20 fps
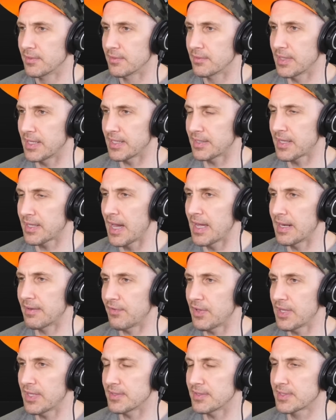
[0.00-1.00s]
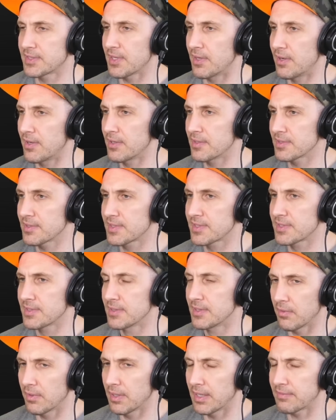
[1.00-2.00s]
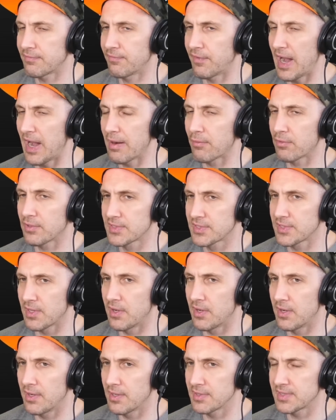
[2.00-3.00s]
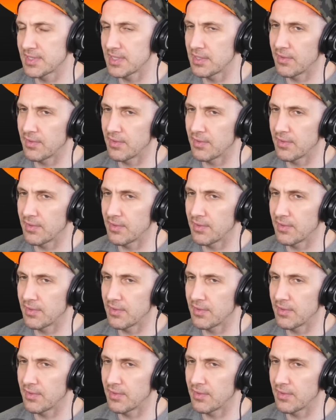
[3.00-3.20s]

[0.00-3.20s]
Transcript: like kind of hit songs, like viral songs.